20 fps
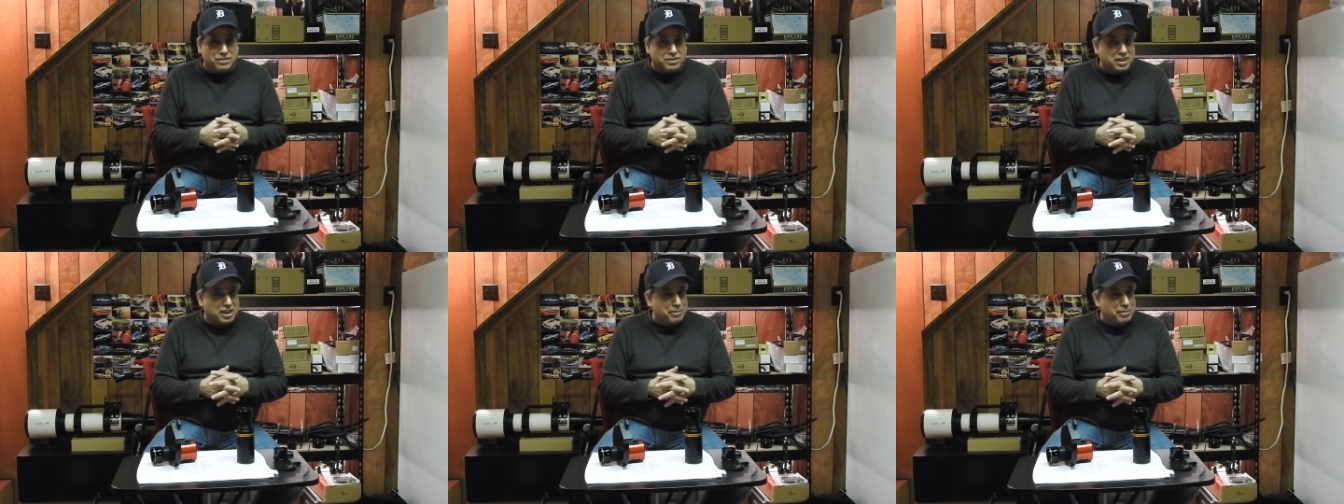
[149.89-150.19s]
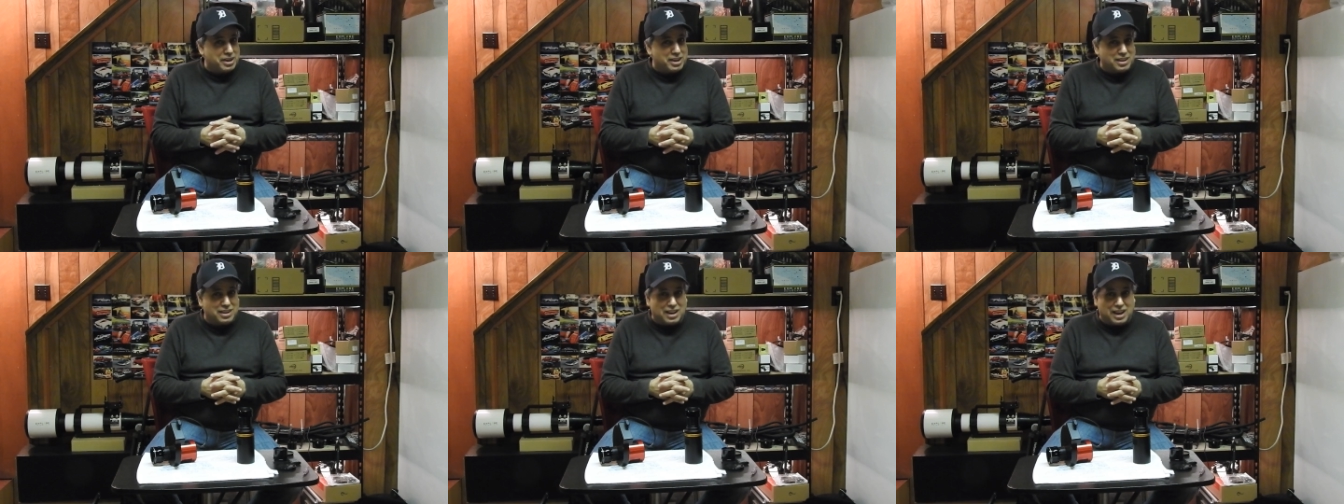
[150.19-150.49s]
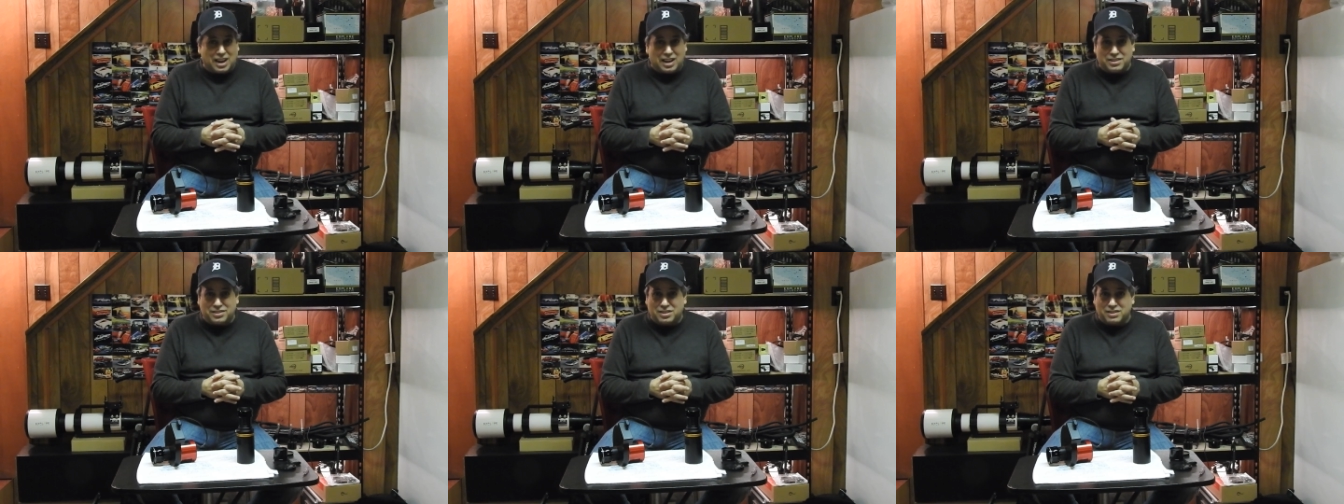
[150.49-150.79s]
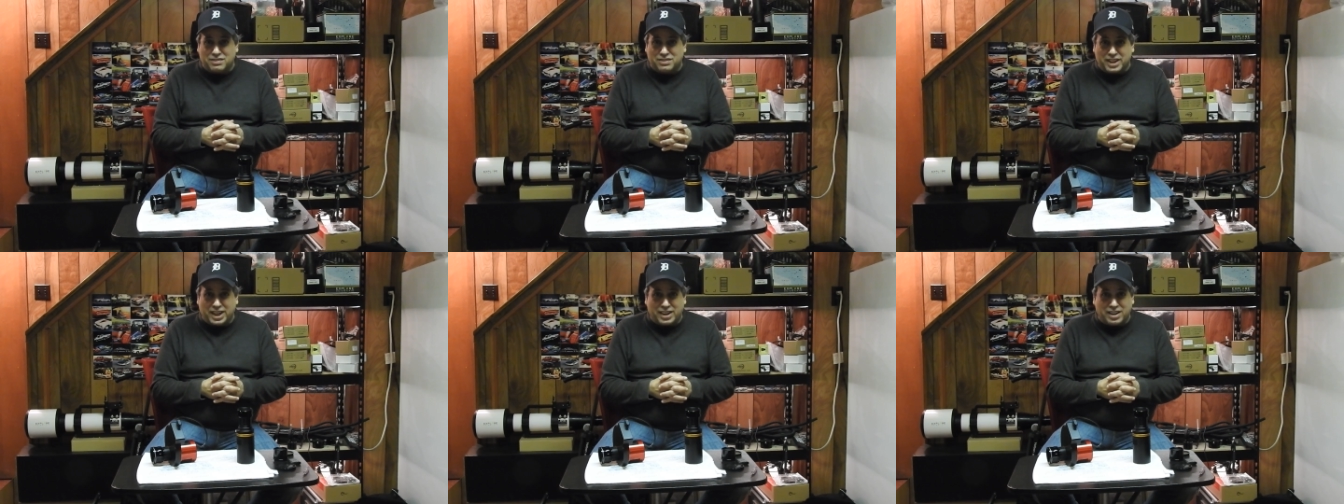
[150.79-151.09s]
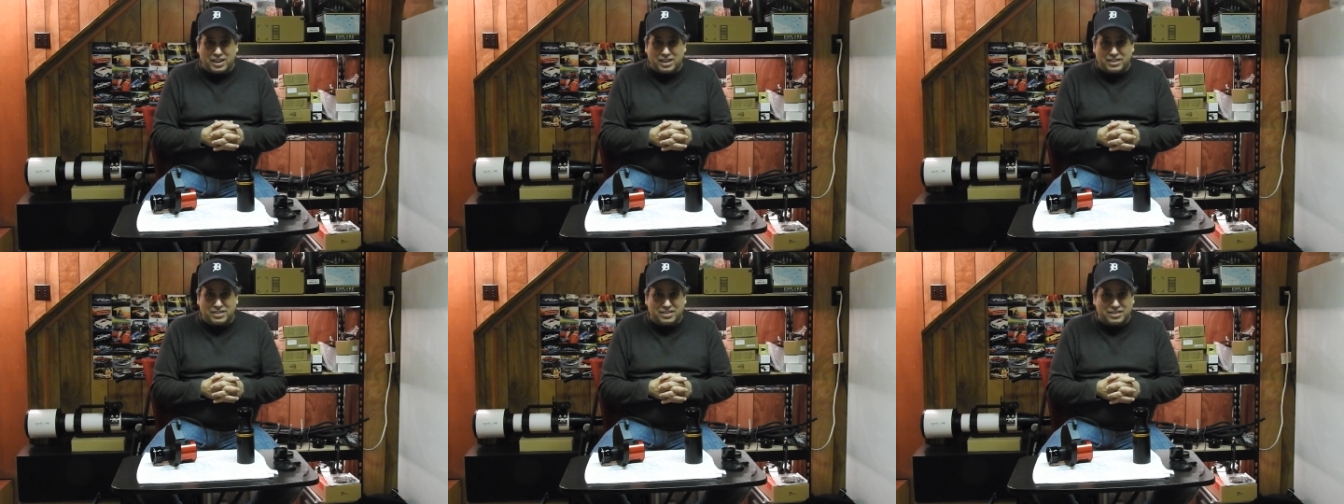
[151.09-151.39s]
It's gonna be lots of
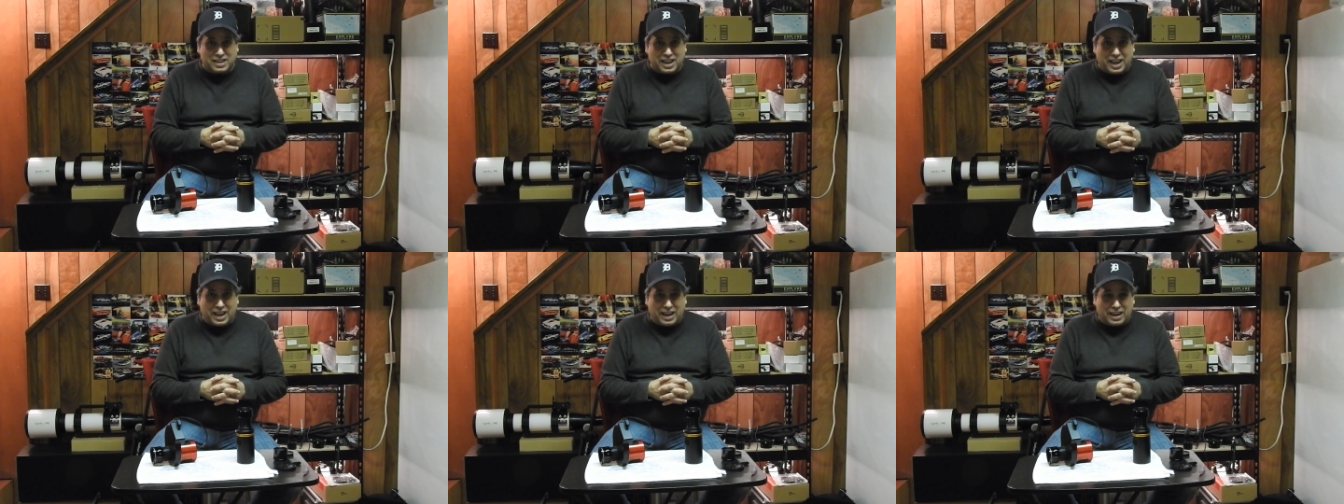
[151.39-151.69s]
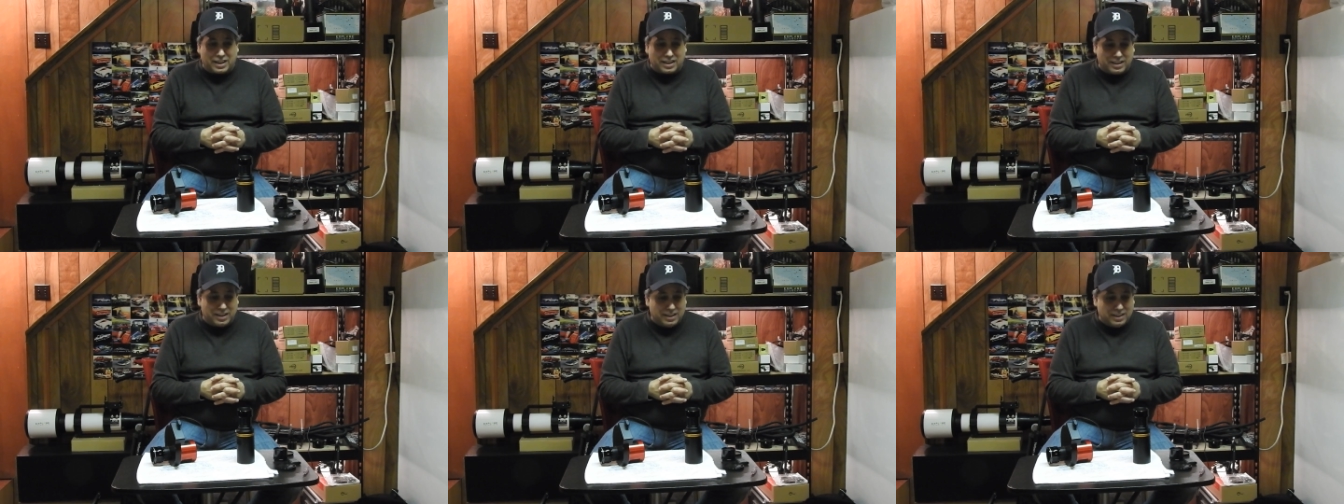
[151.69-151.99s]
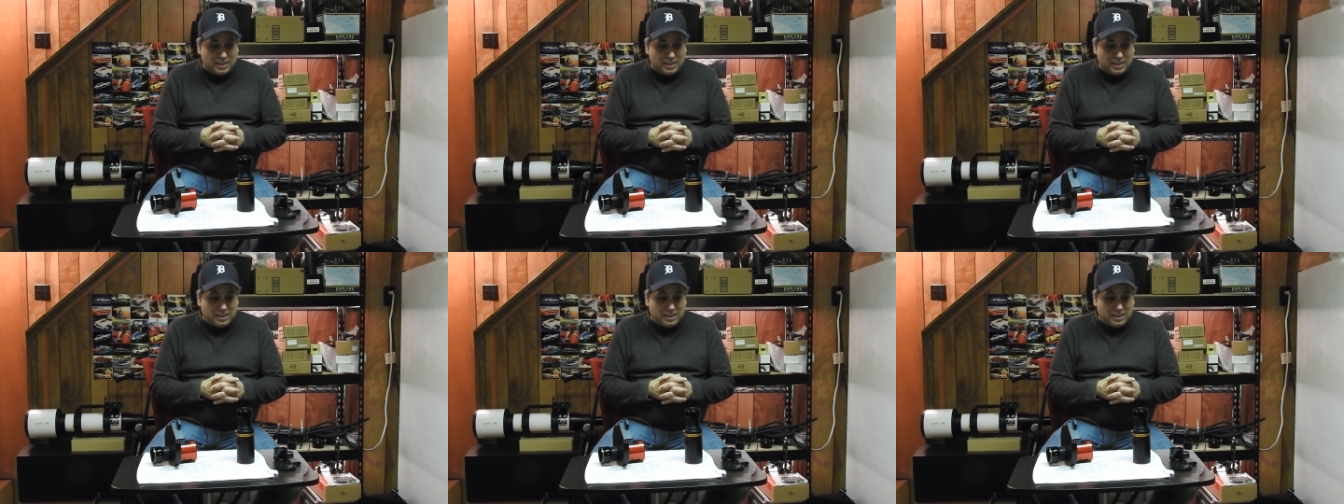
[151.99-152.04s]
data to stack.